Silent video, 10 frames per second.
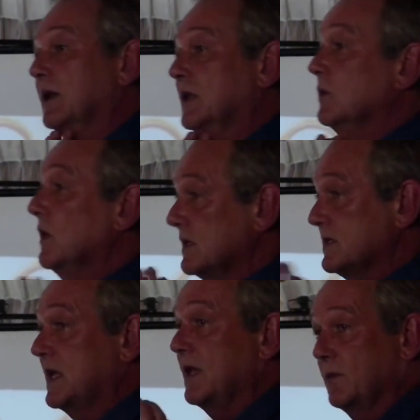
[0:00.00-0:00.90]
like that who
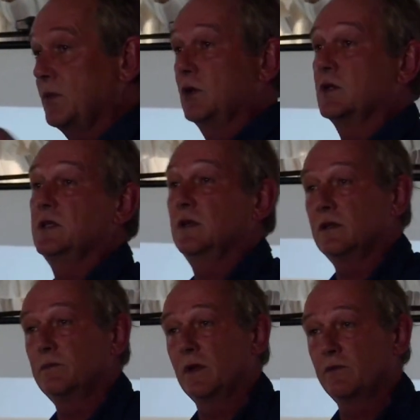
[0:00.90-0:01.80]
understand the purity
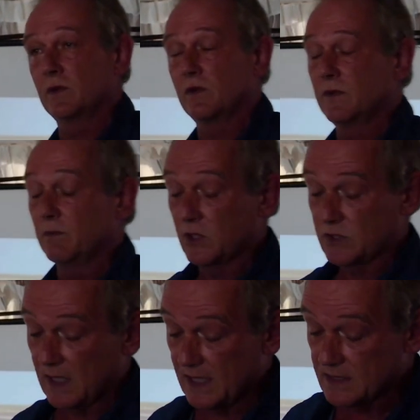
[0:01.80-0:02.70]
of the, of the
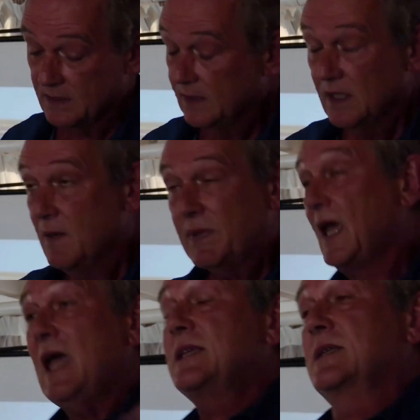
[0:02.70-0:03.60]
emotion hate. But
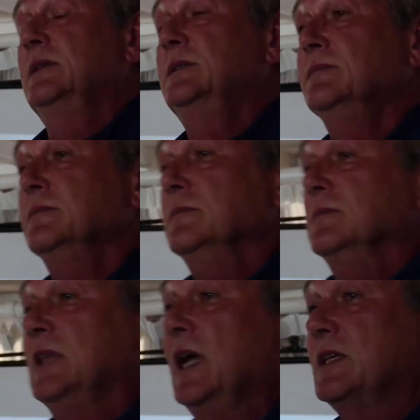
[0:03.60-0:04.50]
hate,
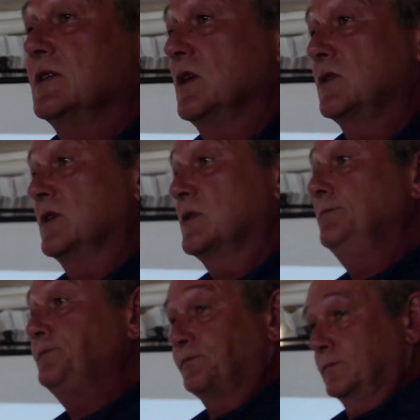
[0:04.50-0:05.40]
hate has no system.